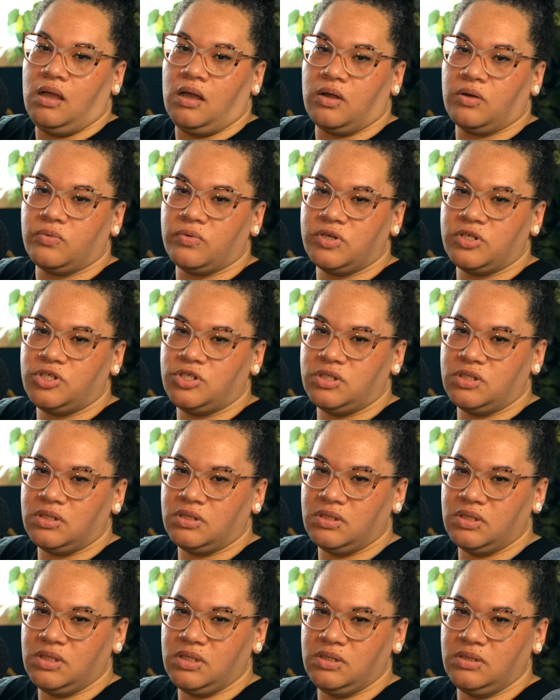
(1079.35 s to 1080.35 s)

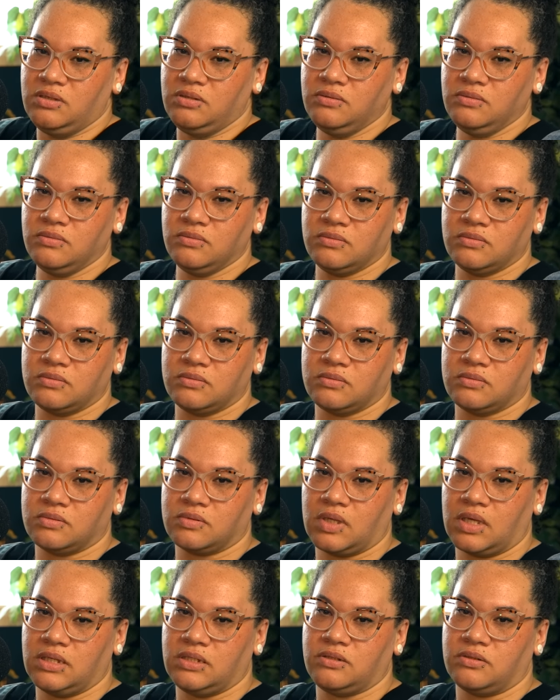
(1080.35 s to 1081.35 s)
Originally,
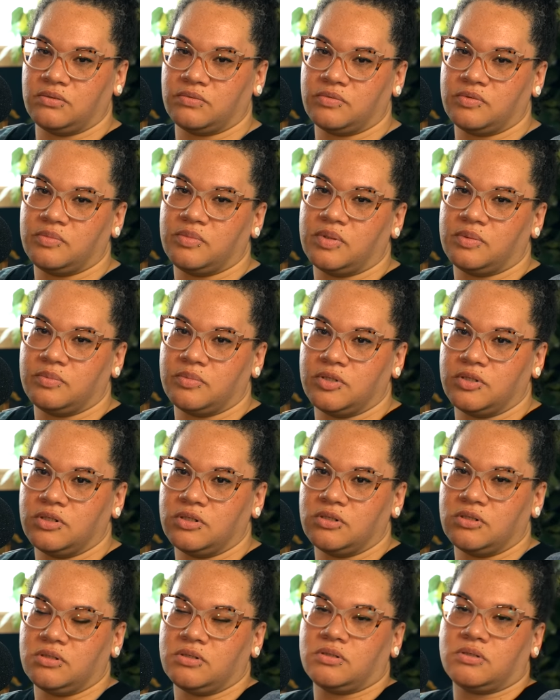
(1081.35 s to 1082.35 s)
I don't
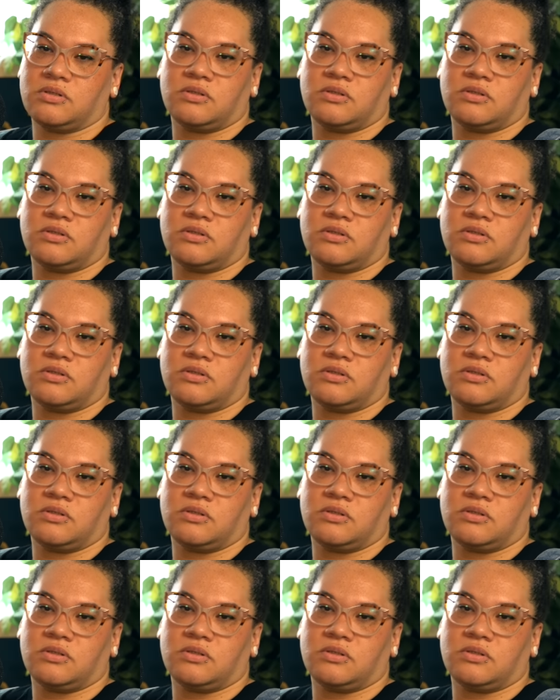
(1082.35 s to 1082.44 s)
remember.